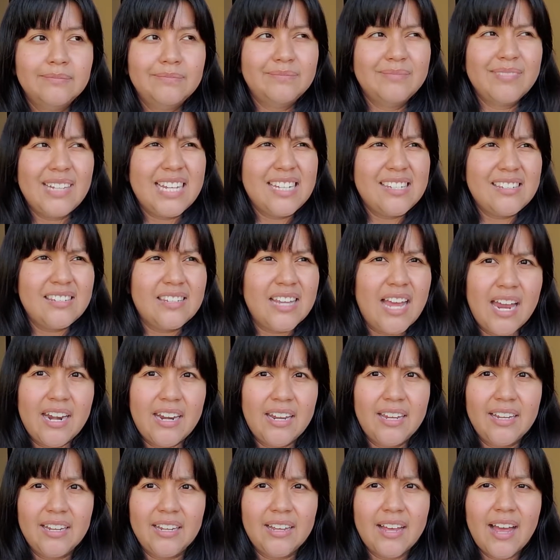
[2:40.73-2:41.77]

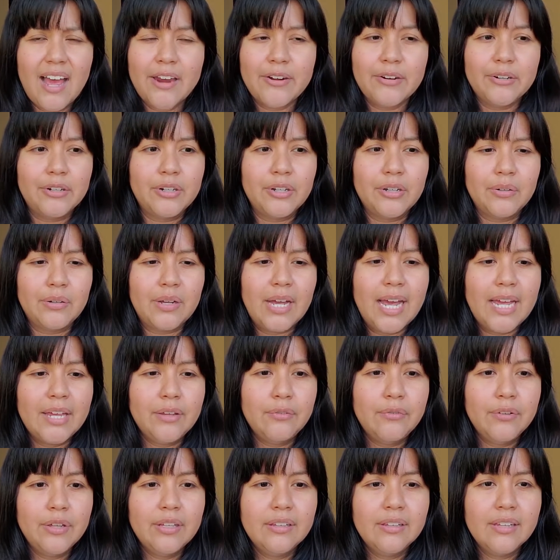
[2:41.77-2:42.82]
aesthetic. I don't know. I
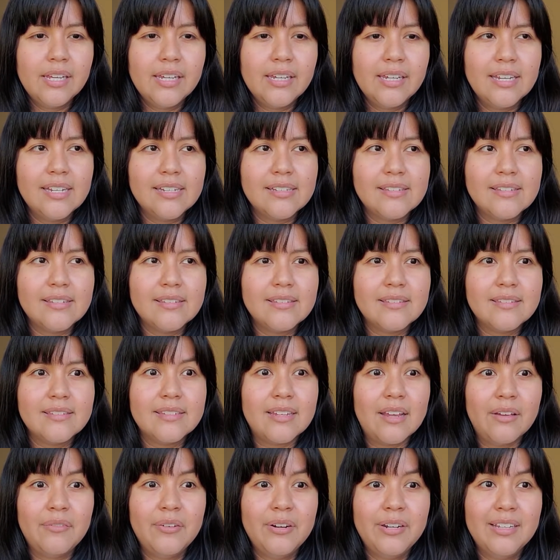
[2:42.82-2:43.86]
feel like it's
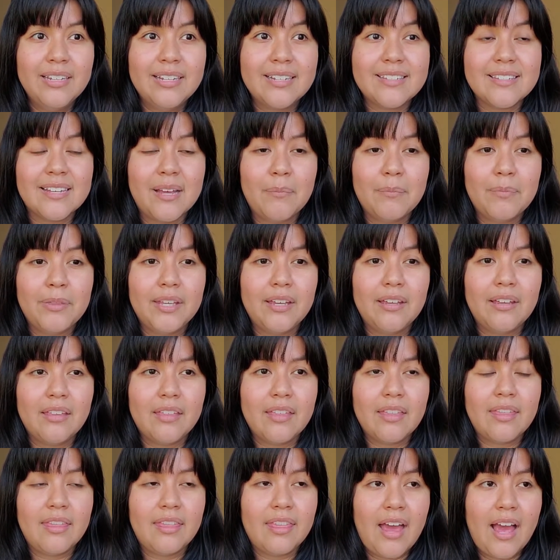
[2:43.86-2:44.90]
definitely something
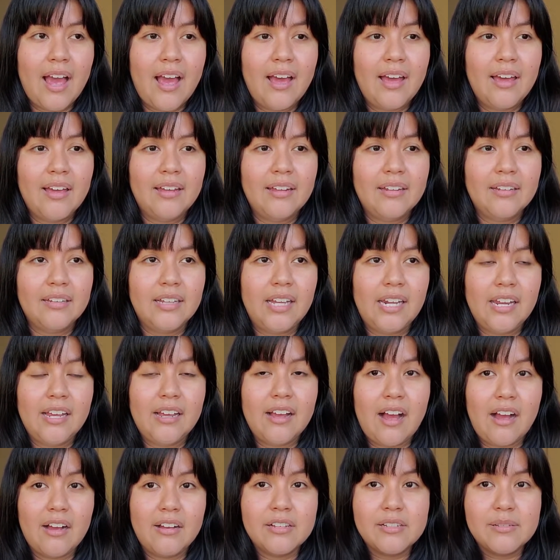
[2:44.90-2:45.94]
that Lady
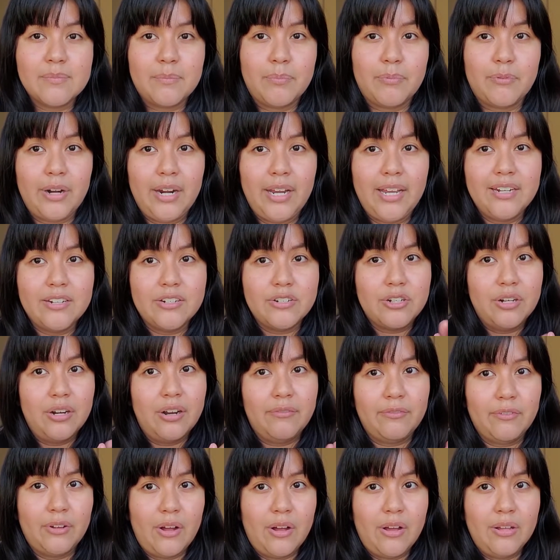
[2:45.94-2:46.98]
Gaga's brand should
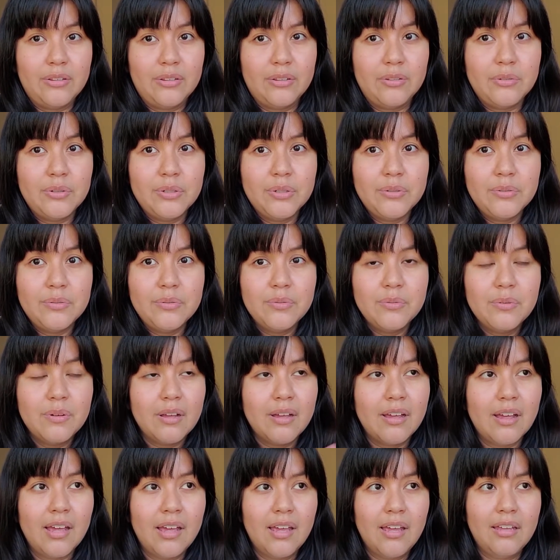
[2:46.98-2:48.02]
have gone through,
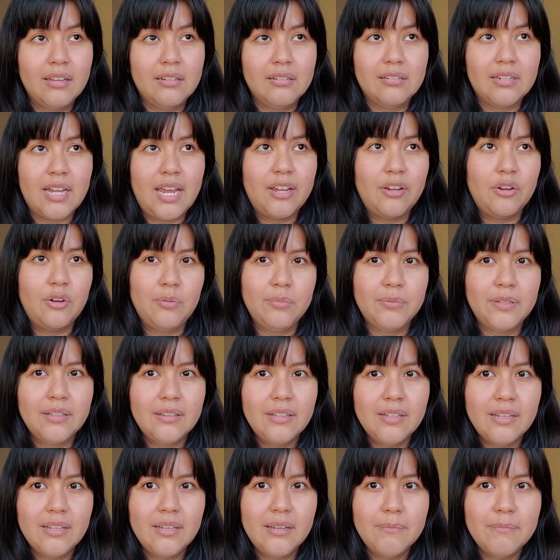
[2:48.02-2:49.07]
and I hope that
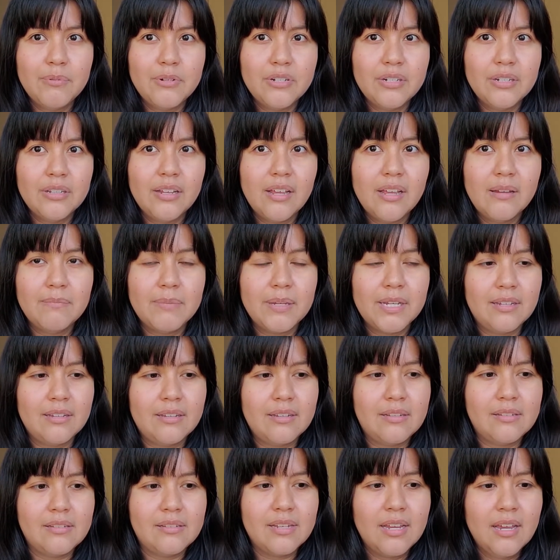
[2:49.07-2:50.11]
they keep pushing that,
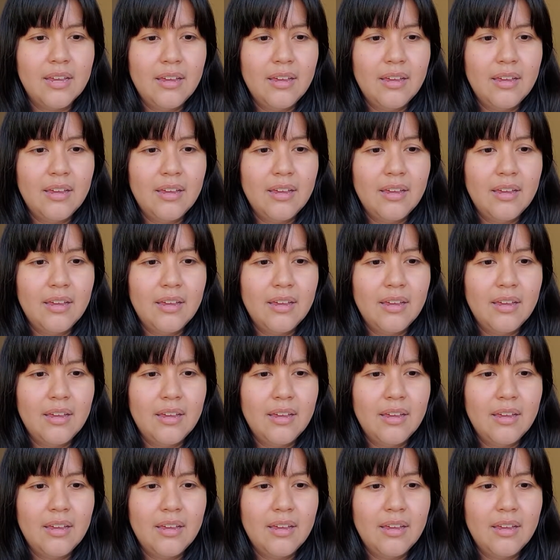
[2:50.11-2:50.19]
because